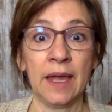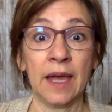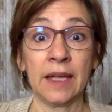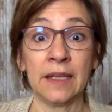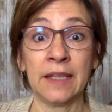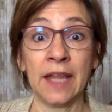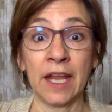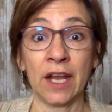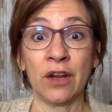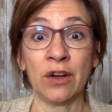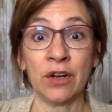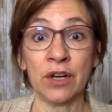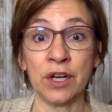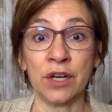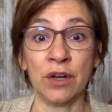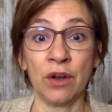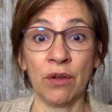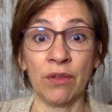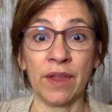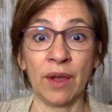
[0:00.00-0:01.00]
I'd like her to
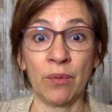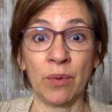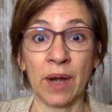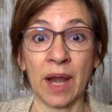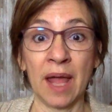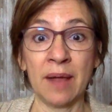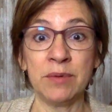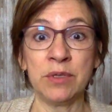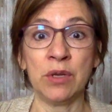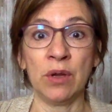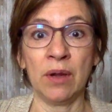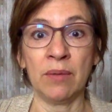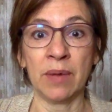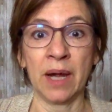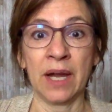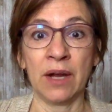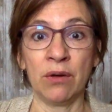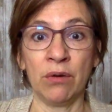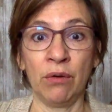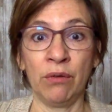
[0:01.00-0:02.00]
know that when I'm doing
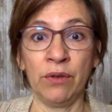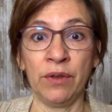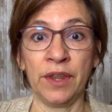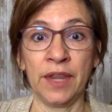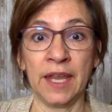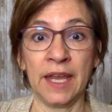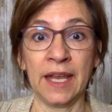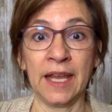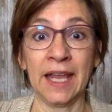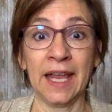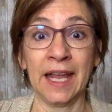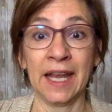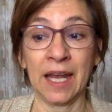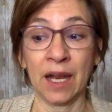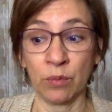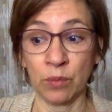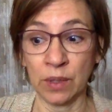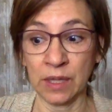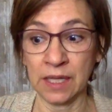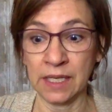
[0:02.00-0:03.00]
my own thing and I
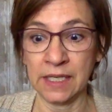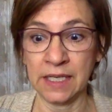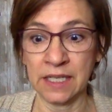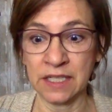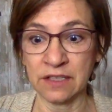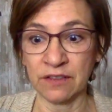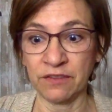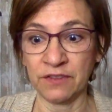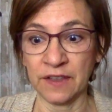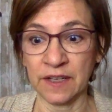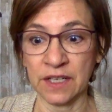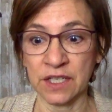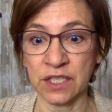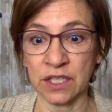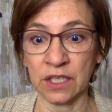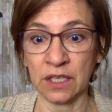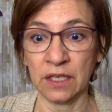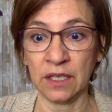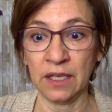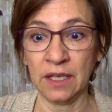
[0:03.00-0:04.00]
really need to finish
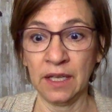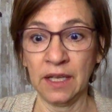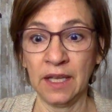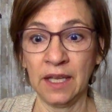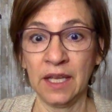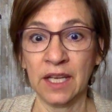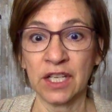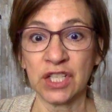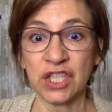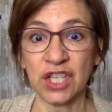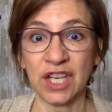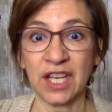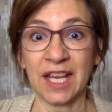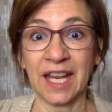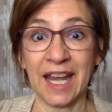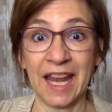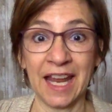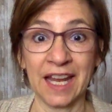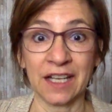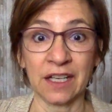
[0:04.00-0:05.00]
it, she
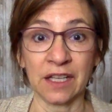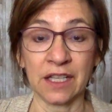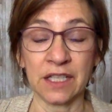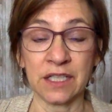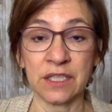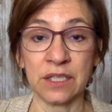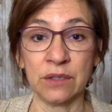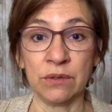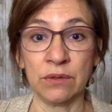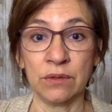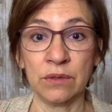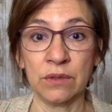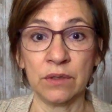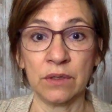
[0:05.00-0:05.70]
can handle it too.